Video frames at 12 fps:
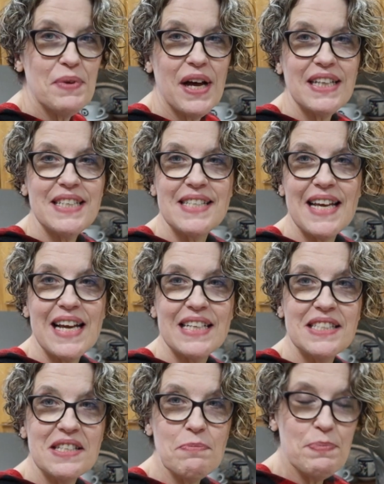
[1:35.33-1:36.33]
nuts
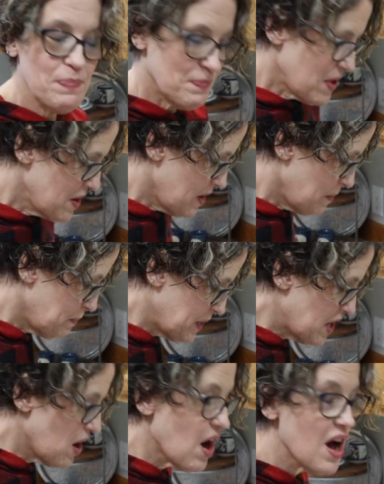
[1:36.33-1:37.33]
and some
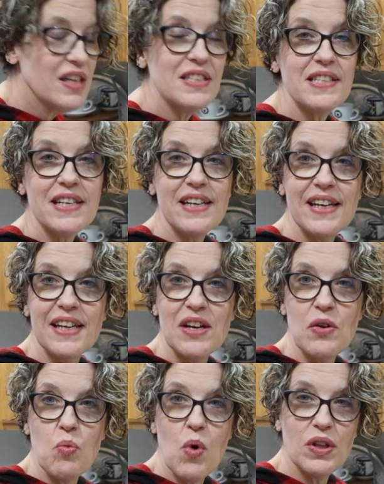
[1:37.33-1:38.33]
pecans
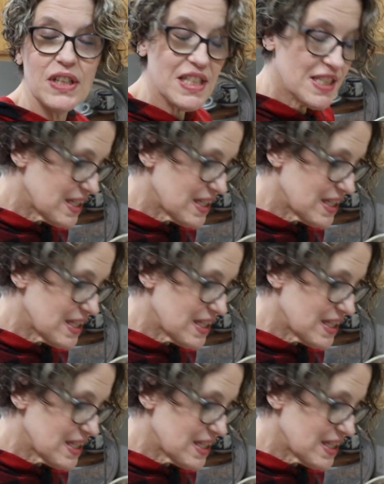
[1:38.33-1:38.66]
and walnuts